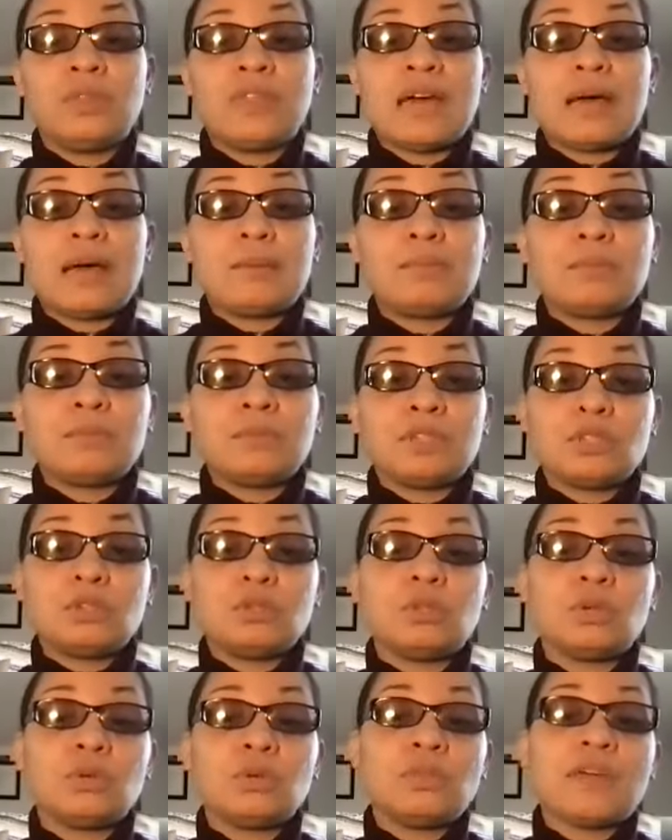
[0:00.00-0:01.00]
them
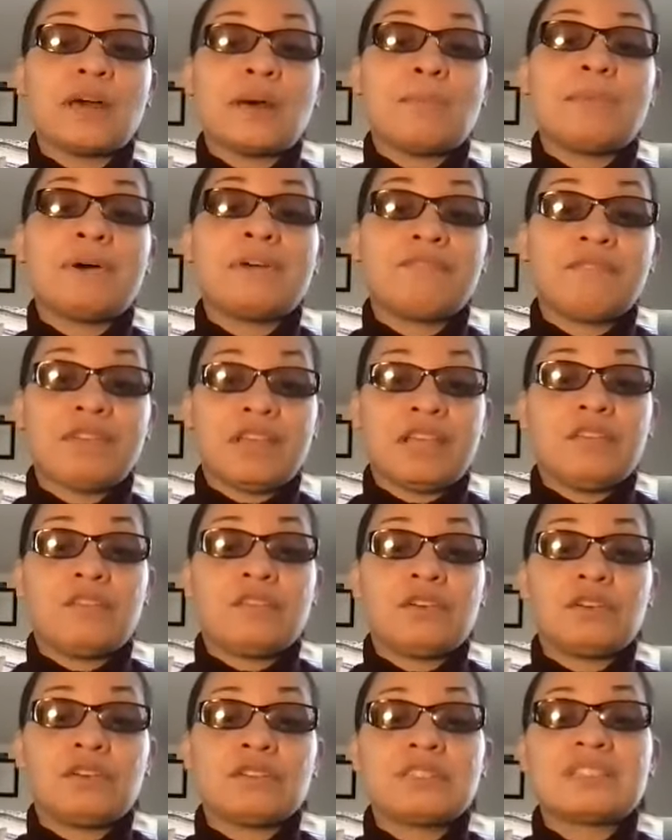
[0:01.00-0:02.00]
a
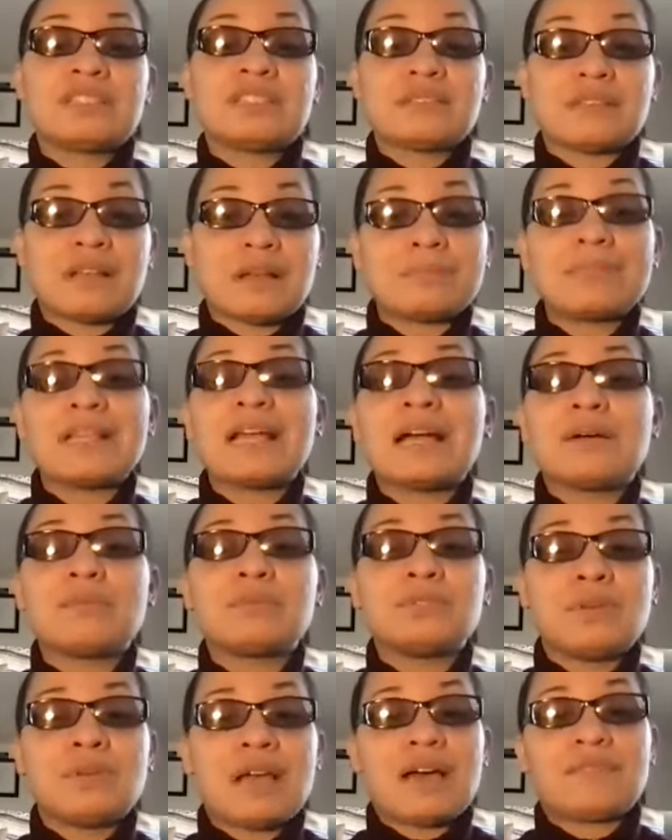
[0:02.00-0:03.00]
favor,
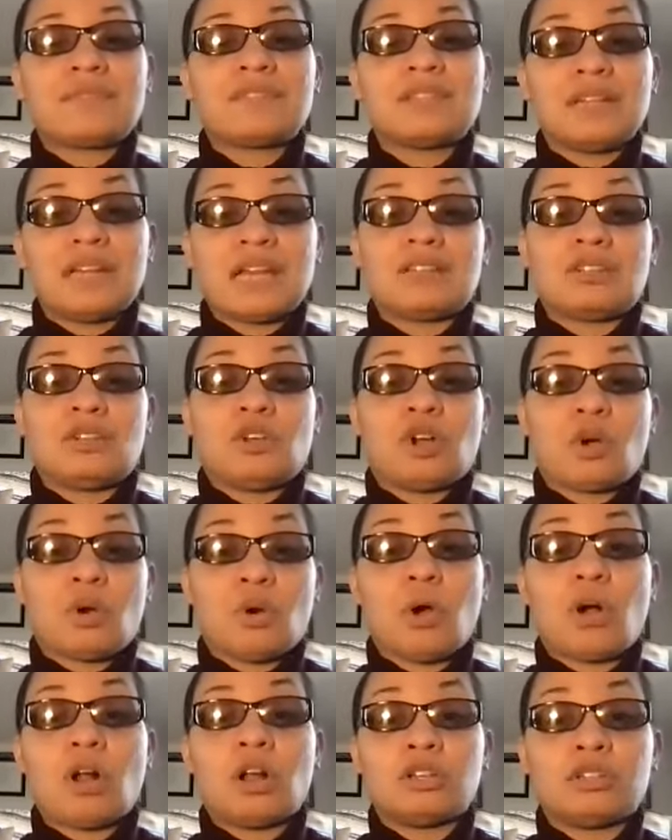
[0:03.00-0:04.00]
sometimes you have to let your
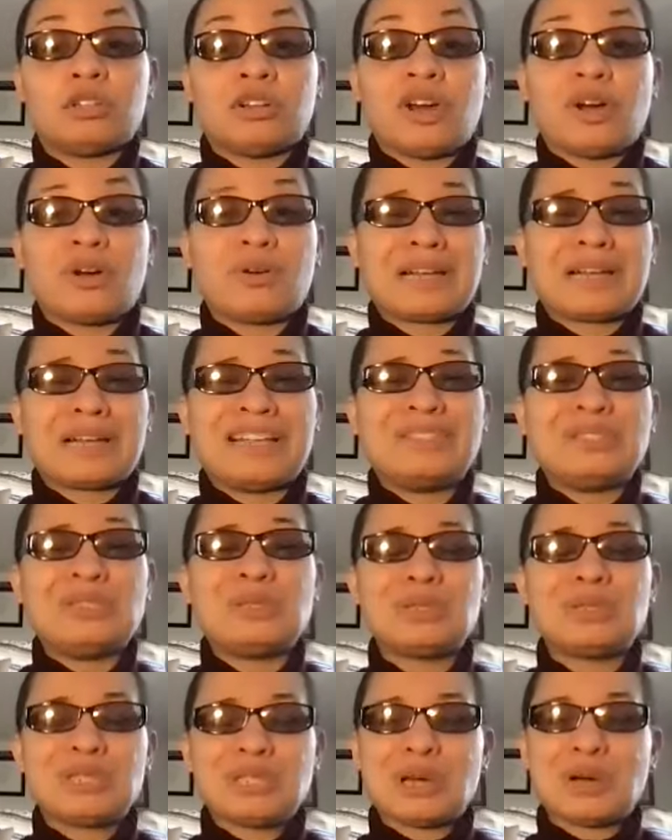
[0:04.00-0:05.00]
caller know, can you
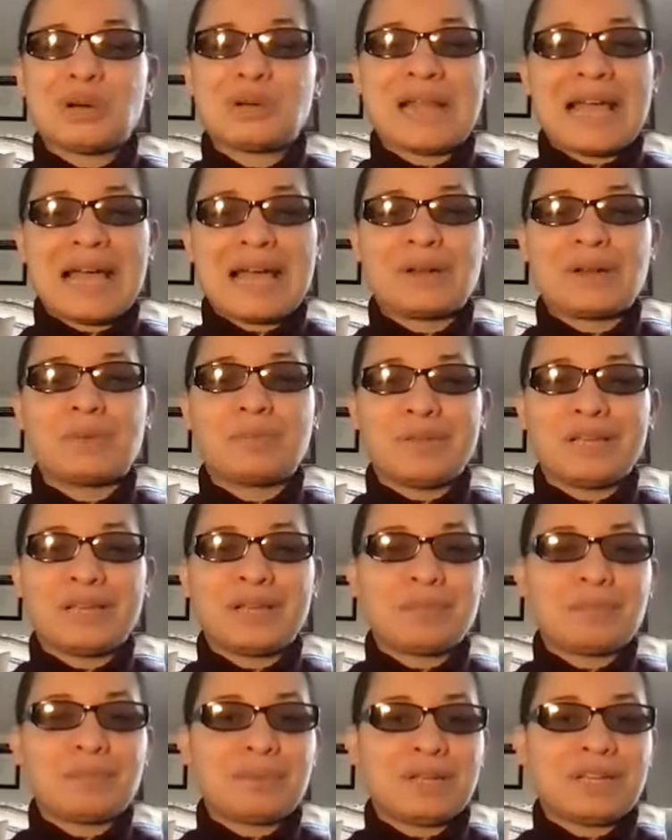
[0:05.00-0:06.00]
slow down a
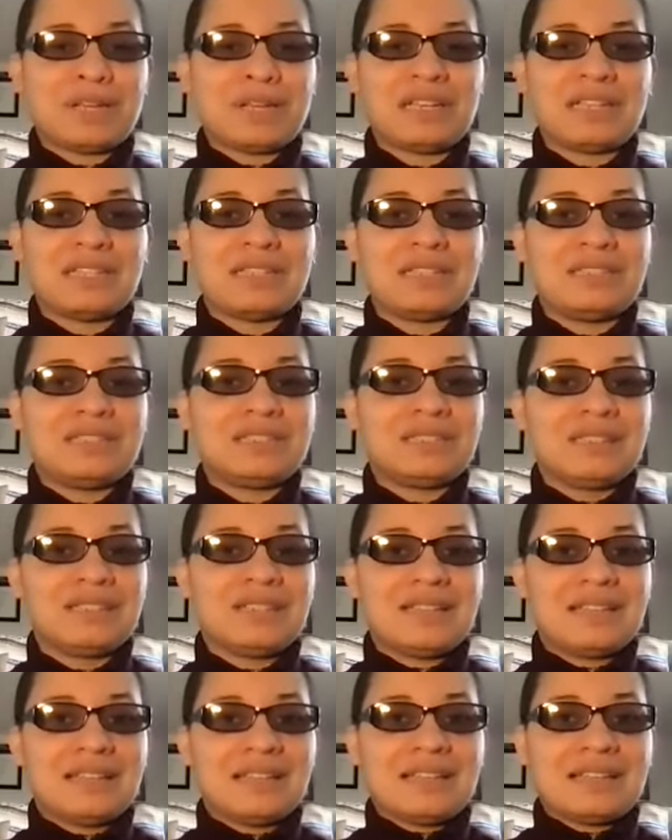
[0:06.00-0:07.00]
bit because
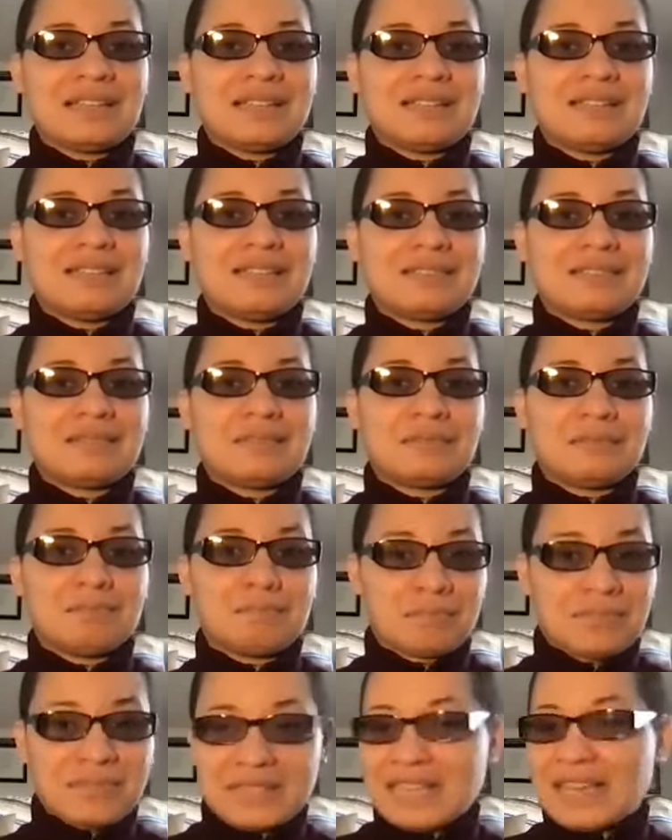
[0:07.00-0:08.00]

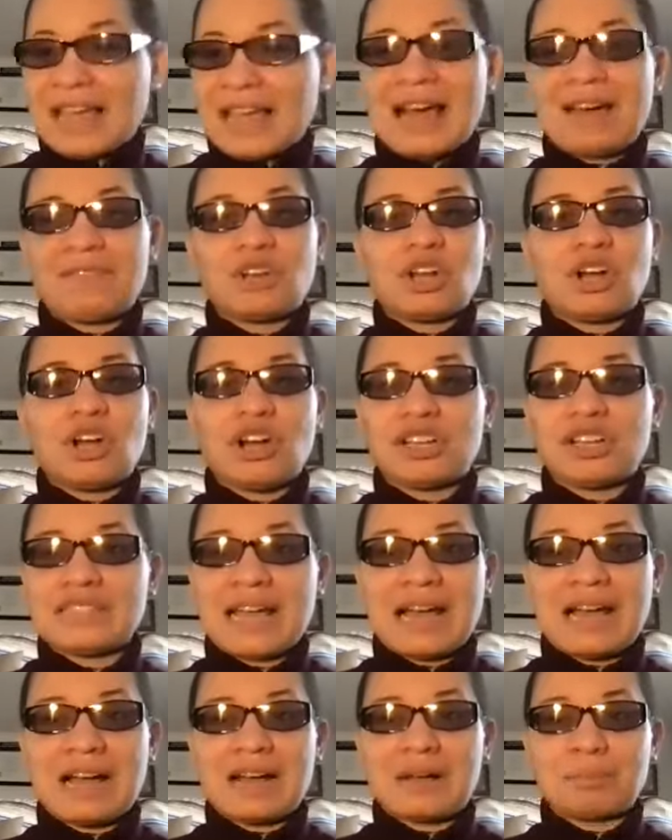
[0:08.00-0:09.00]
they're having a hard
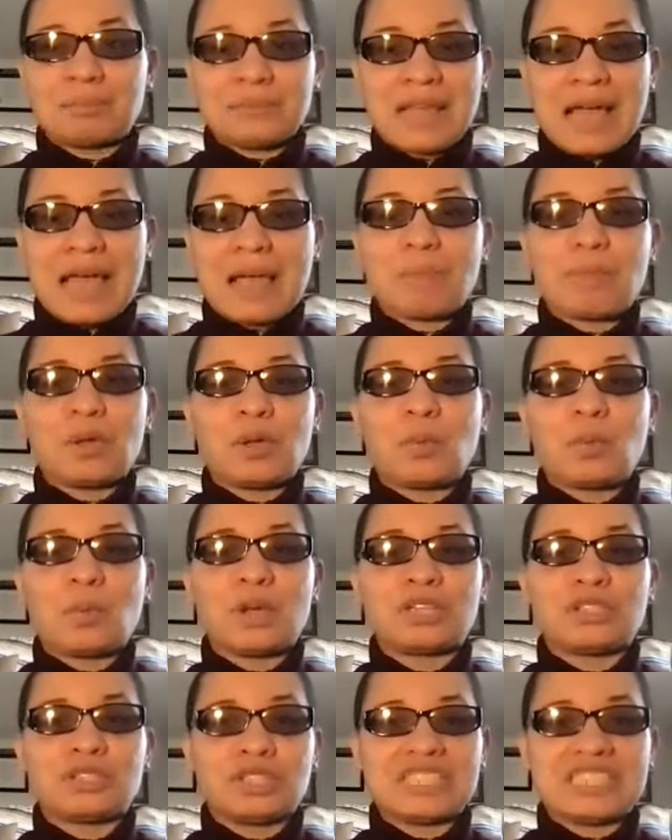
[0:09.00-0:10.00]
time typing
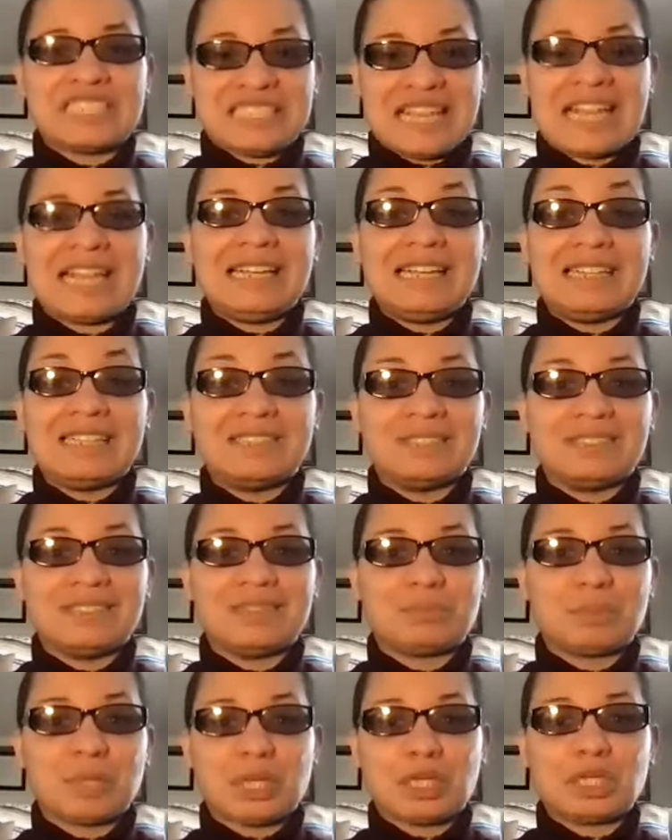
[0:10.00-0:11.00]
what you're saying
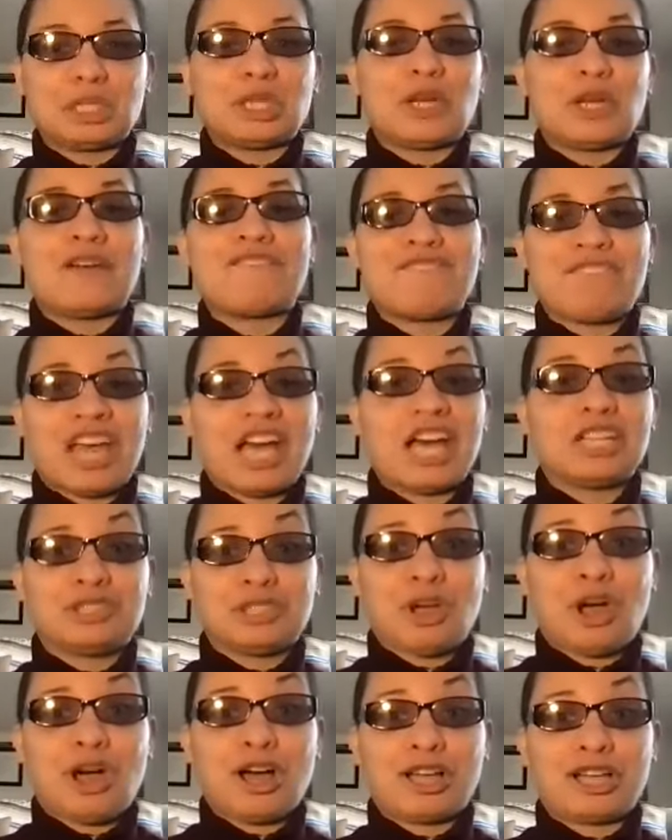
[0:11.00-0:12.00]
because you're a fast
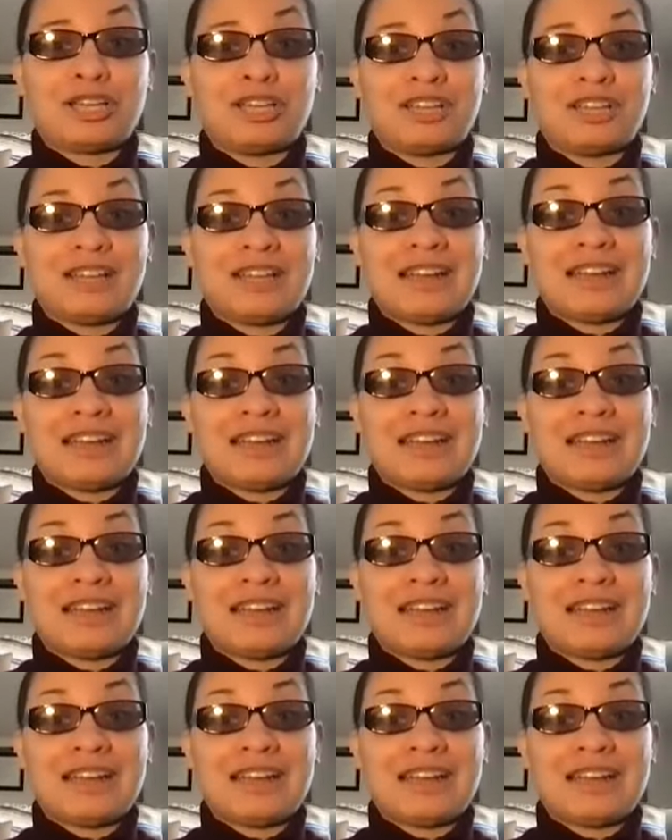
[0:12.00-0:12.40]
talker. And